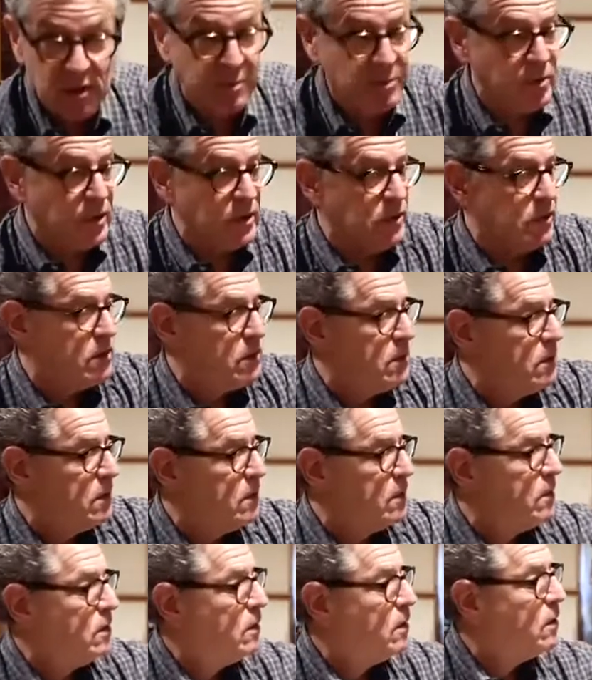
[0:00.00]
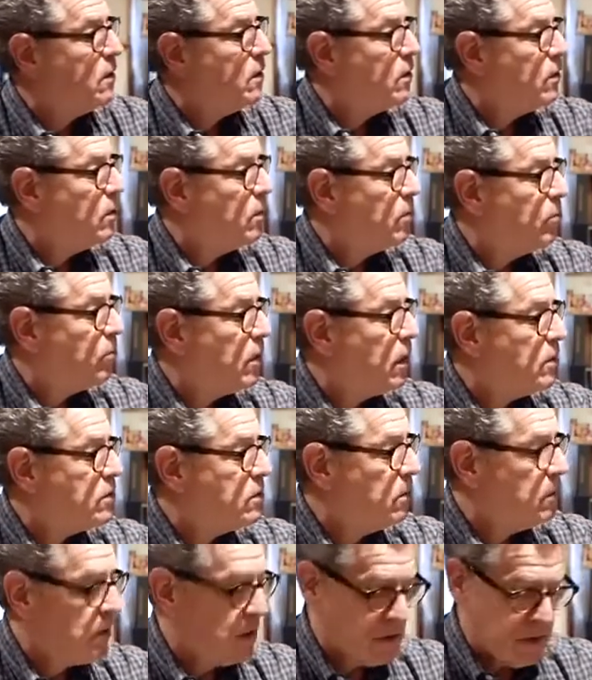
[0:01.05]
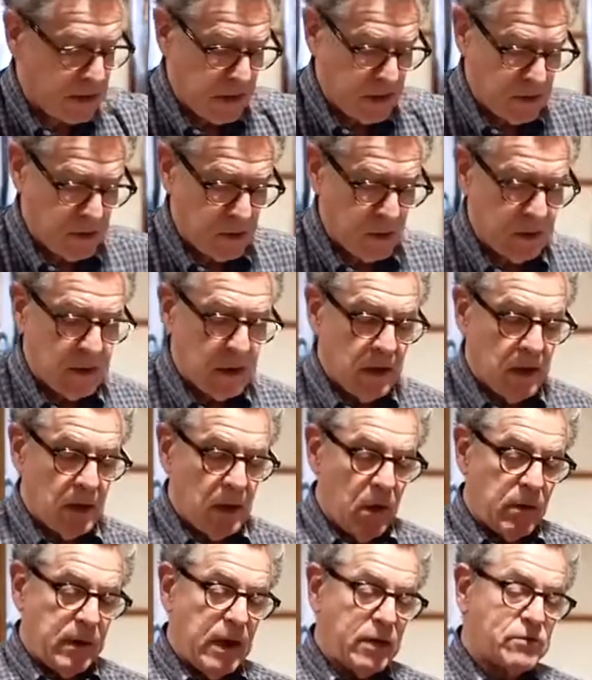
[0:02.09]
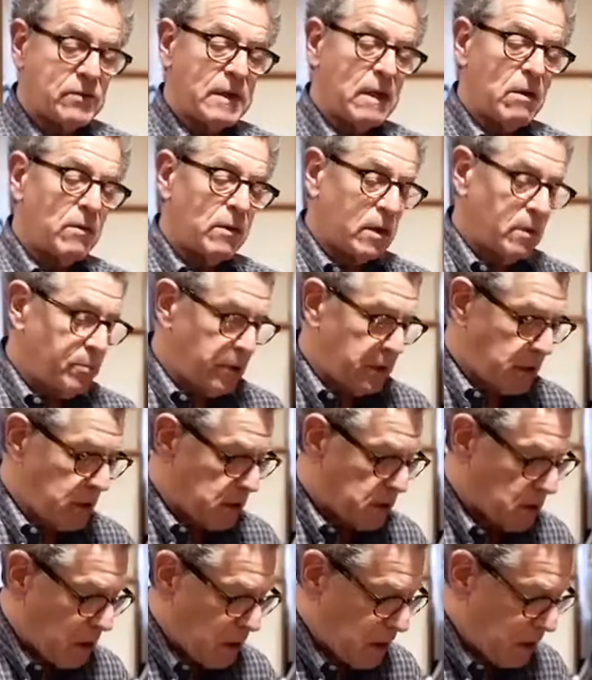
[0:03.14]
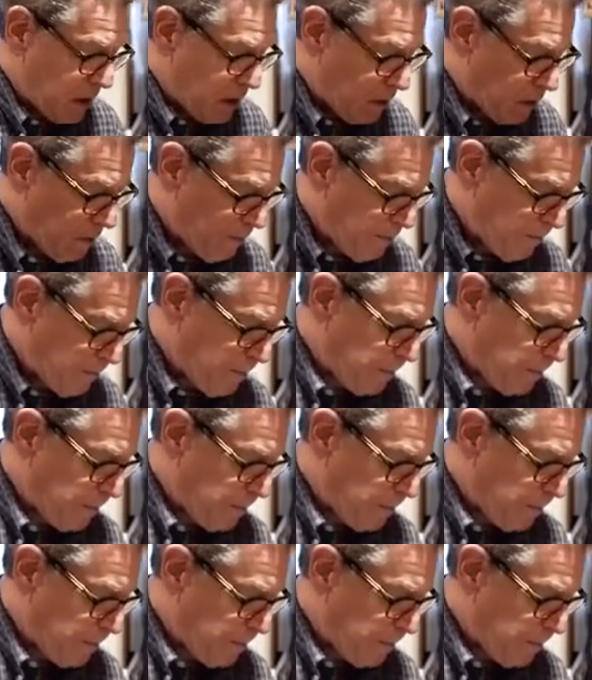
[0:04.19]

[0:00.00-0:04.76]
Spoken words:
to put your brush so it doesn't get soiled. Okay, so now I'm going to put this on here.